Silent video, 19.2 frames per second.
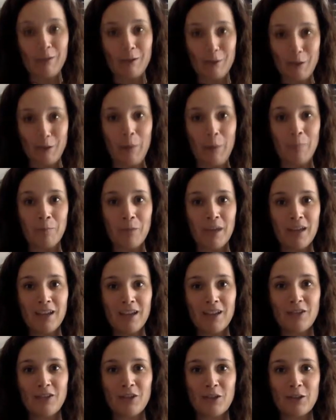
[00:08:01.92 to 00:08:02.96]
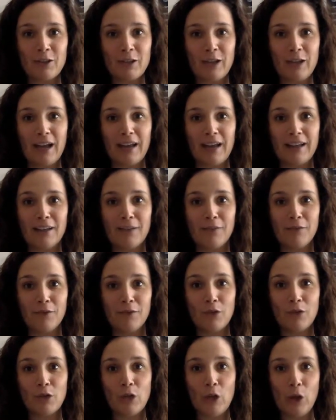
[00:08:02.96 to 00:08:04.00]
So just kind of
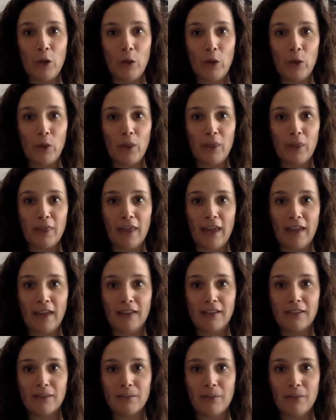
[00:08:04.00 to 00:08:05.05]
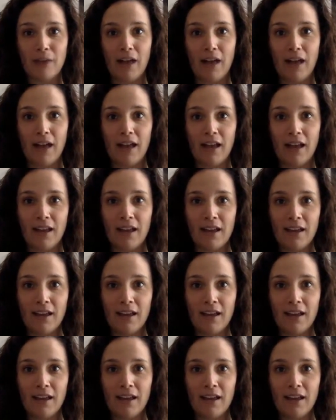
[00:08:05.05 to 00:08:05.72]
know that that's my